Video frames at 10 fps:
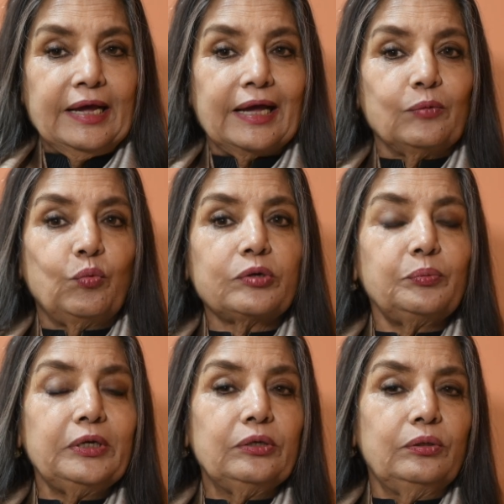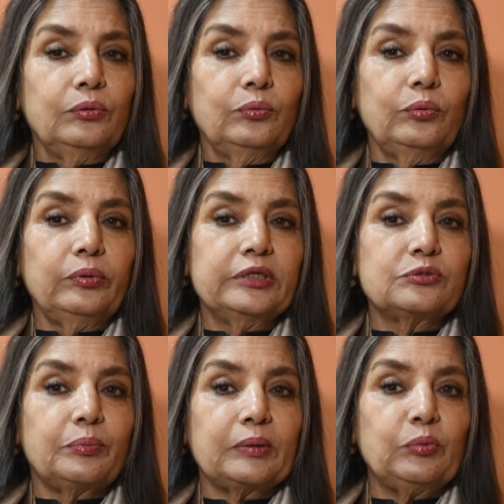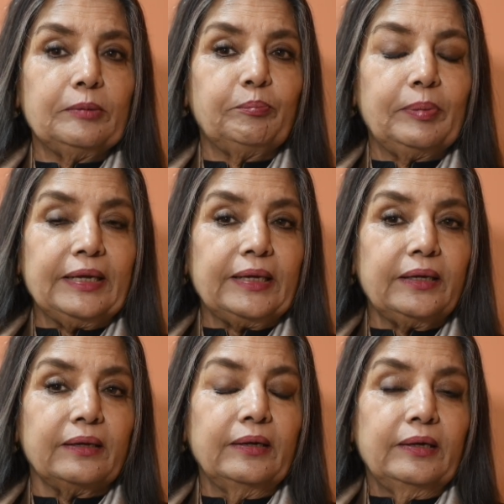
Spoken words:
And what we do is when we play